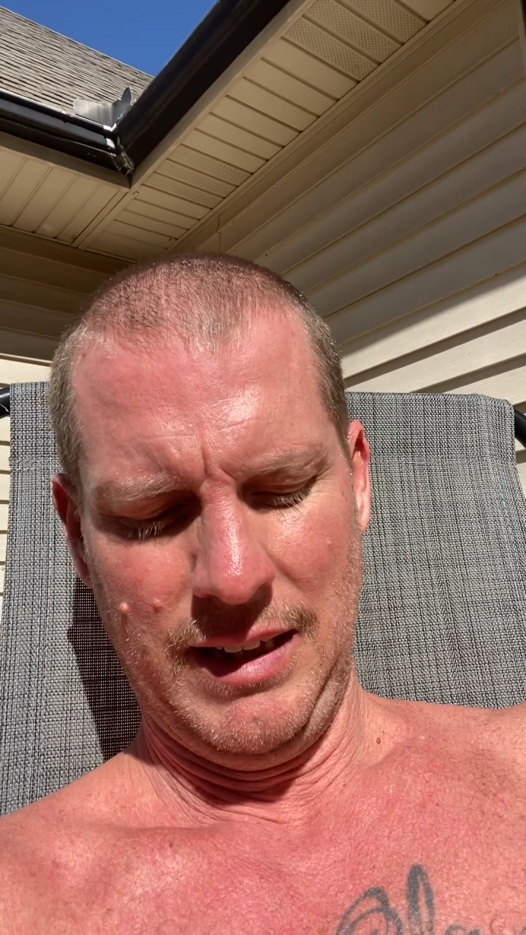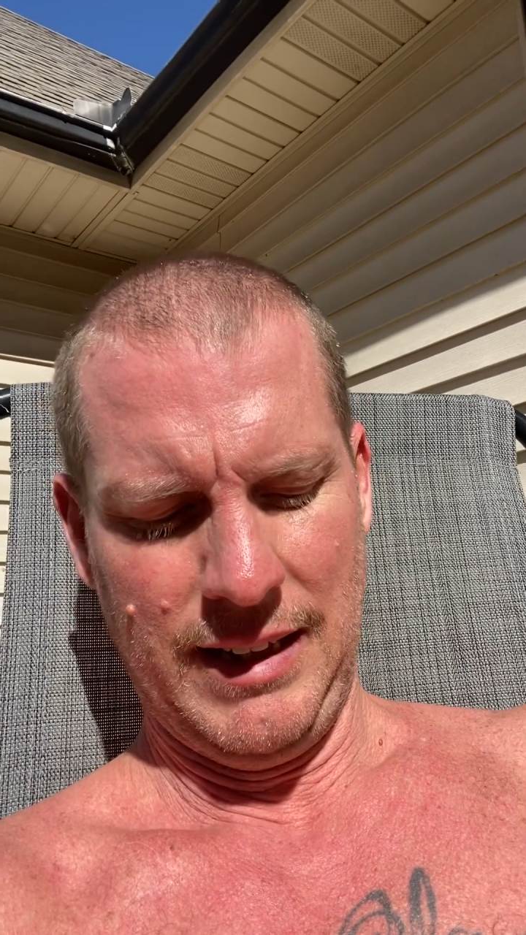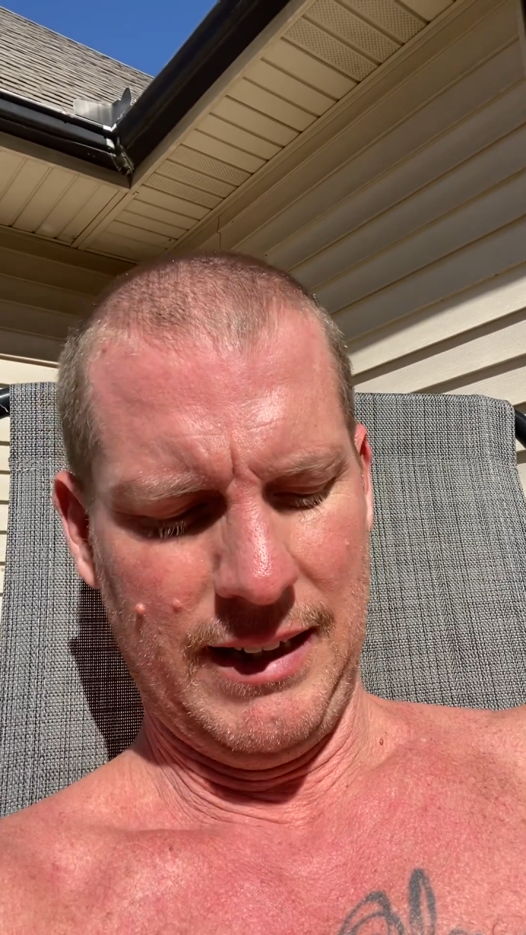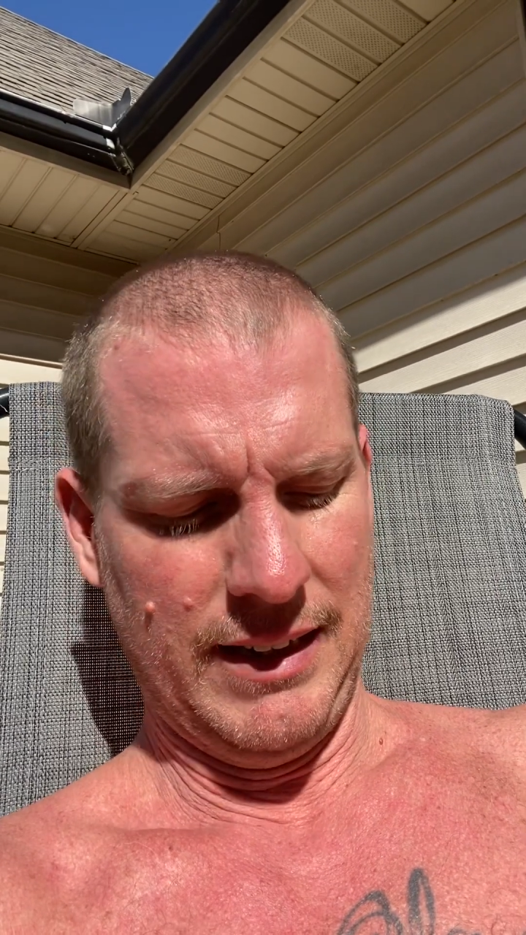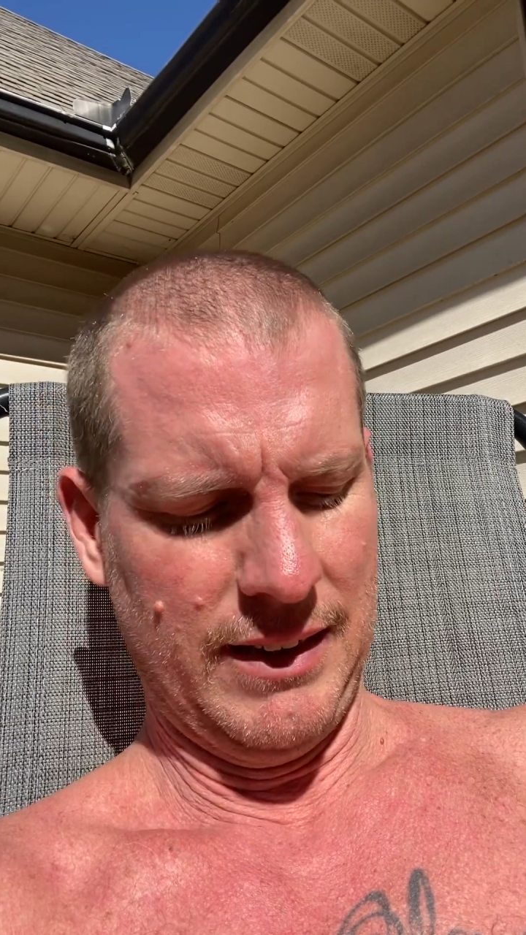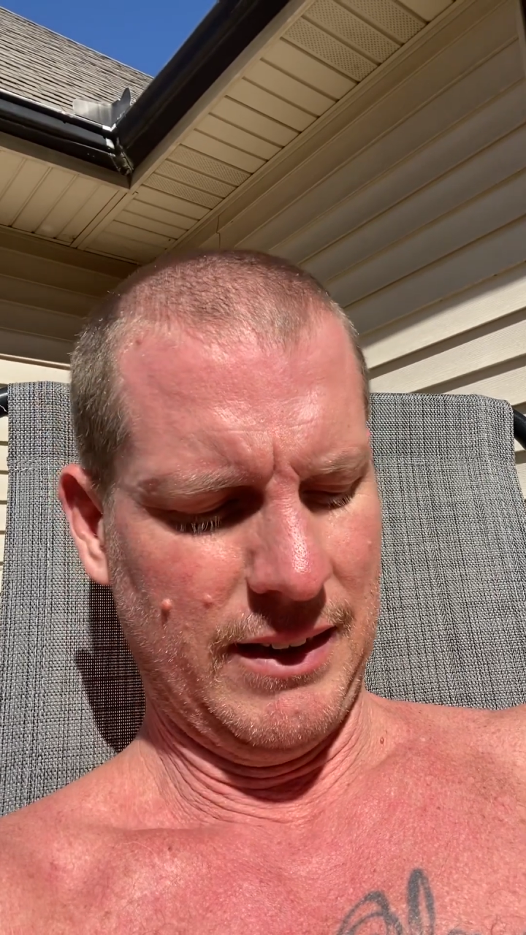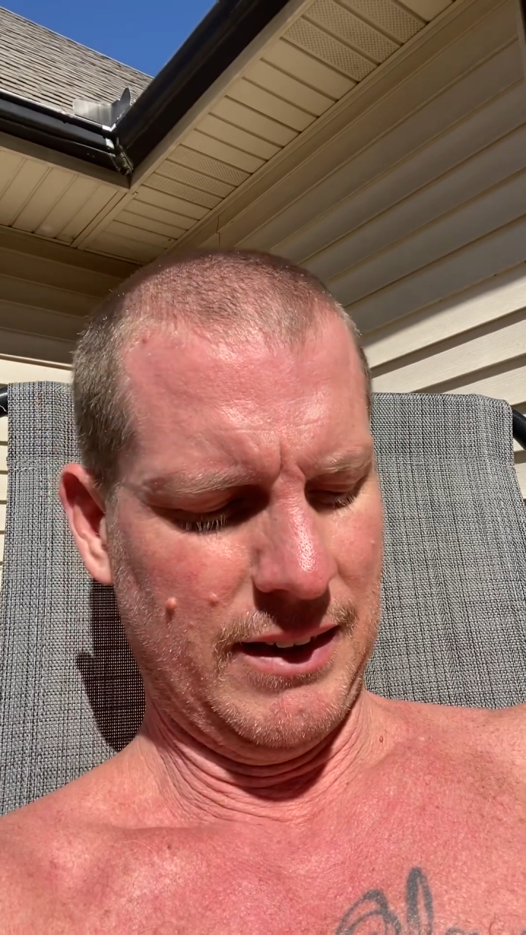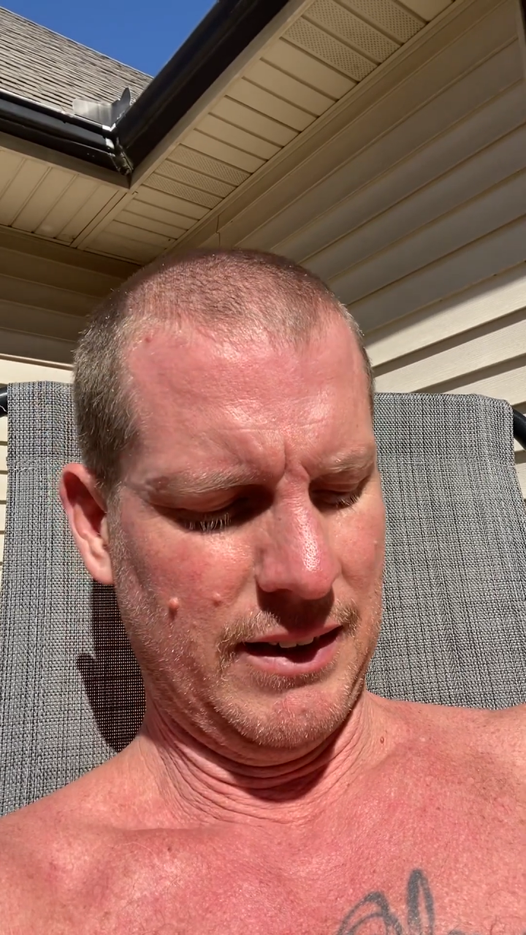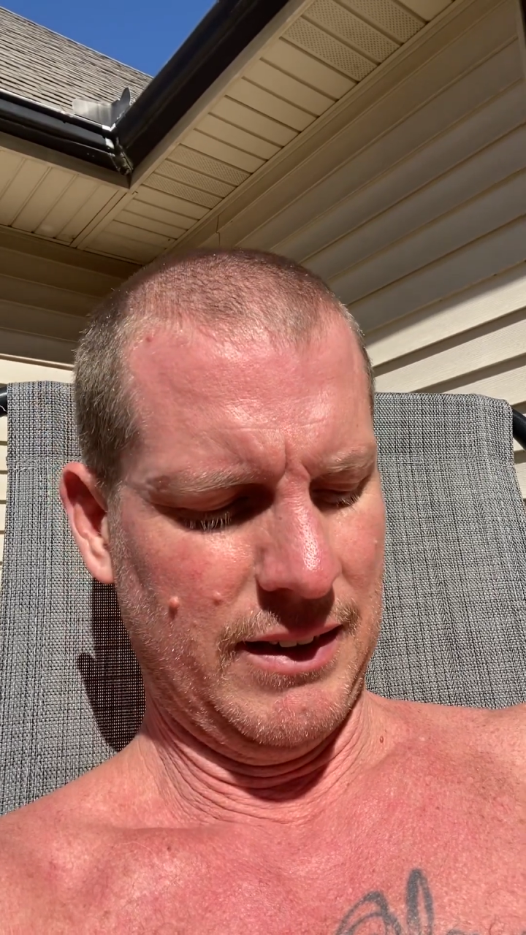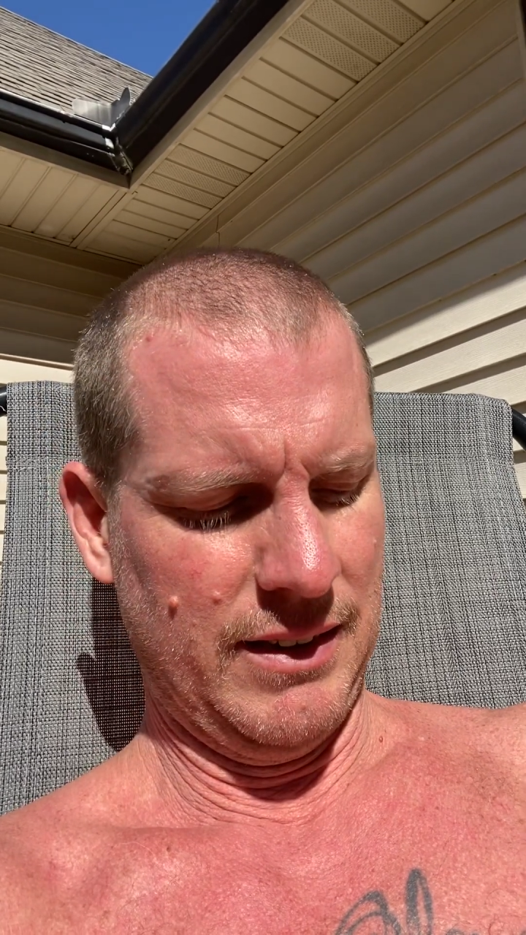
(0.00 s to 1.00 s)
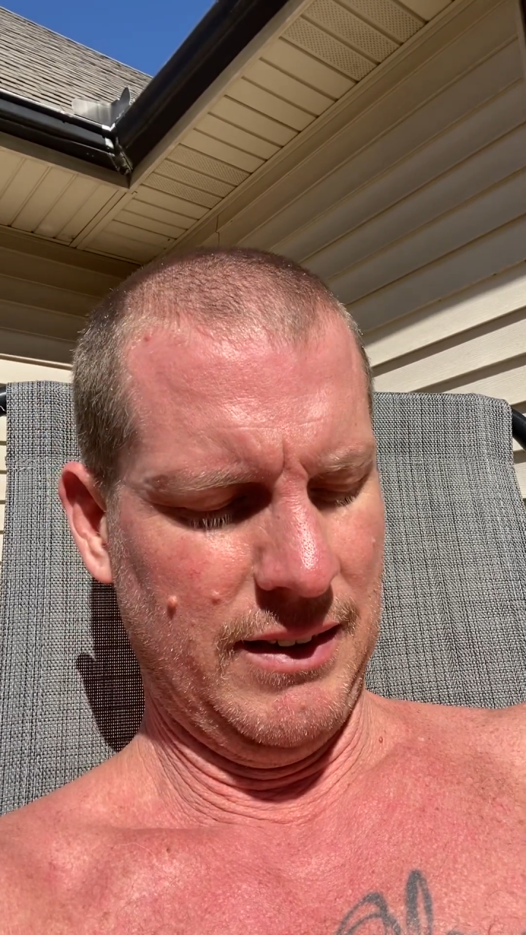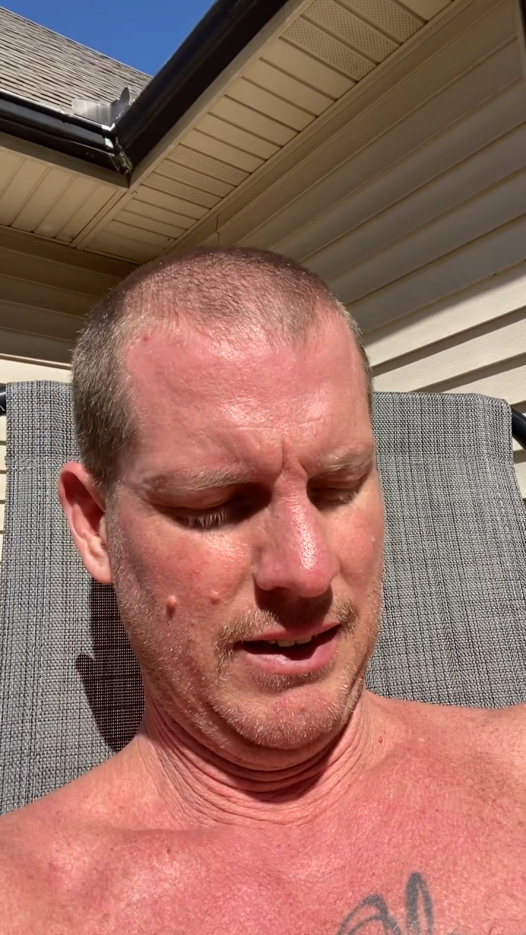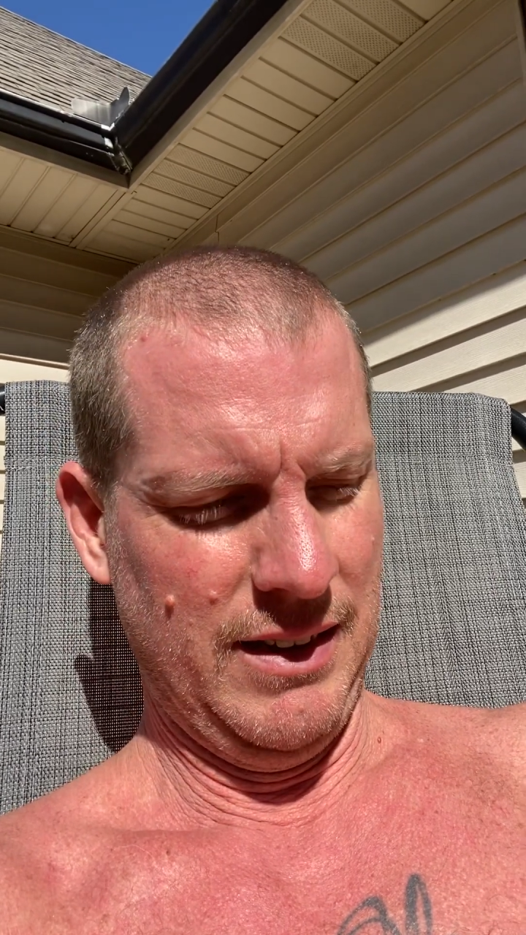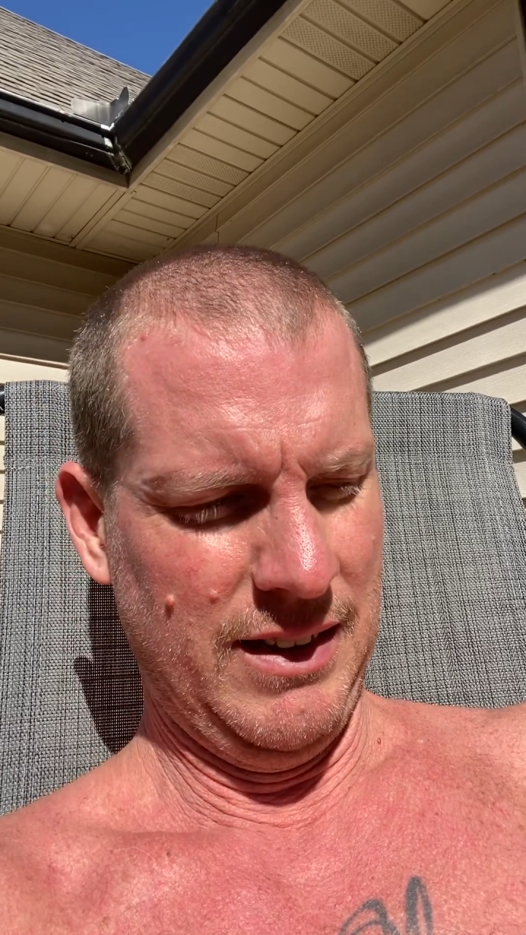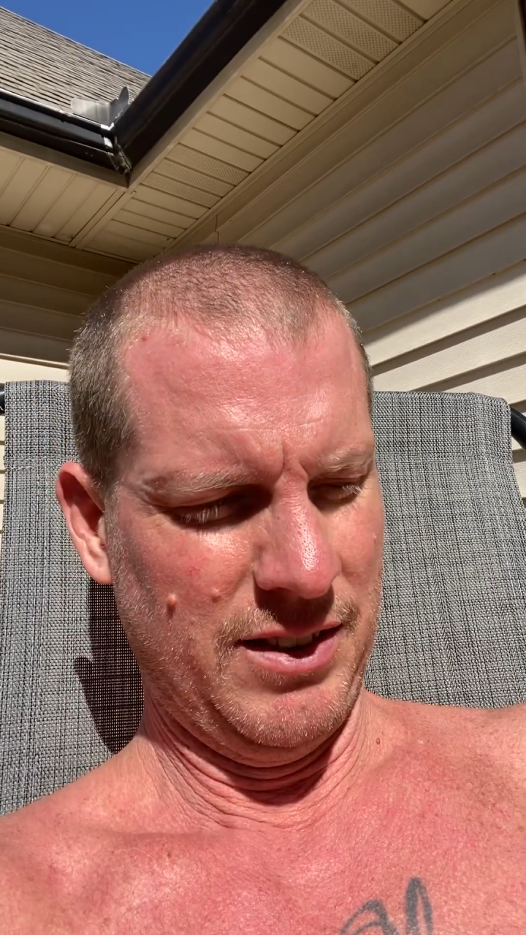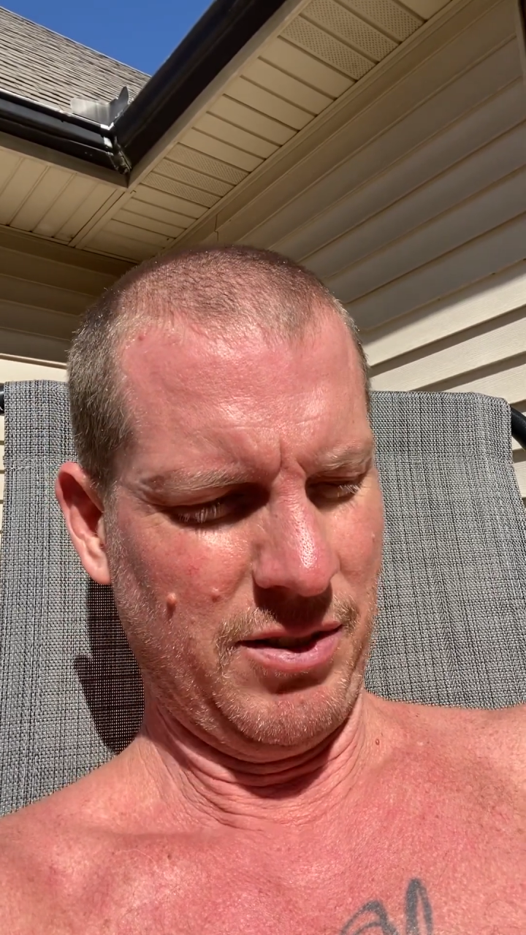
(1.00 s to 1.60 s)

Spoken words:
And so